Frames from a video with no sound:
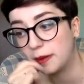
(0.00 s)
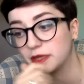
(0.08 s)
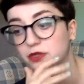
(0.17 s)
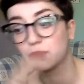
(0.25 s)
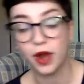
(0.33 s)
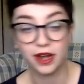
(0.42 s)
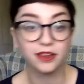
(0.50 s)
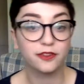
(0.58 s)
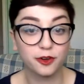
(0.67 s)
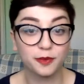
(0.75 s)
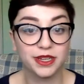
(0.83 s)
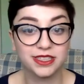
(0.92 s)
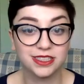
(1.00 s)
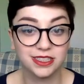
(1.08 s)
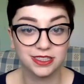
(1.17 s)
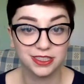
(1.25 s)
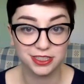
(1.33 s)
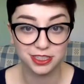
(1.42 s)
just ready for my
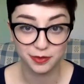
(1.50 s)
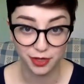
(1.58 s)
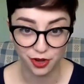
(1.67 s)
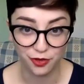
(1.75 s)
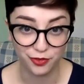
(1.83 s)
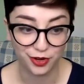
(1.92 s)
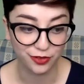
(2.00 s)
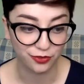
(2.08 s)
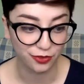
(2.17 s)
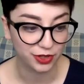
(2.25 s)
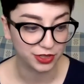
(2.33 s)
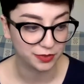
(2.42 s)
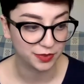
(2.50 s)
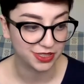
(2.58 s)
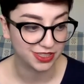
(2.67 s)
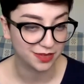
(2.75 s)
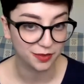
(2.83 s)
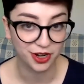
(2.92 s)
season to be over and for it to be
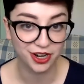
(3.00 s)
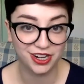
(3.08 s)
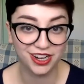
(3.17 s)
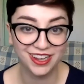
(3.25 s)
summer.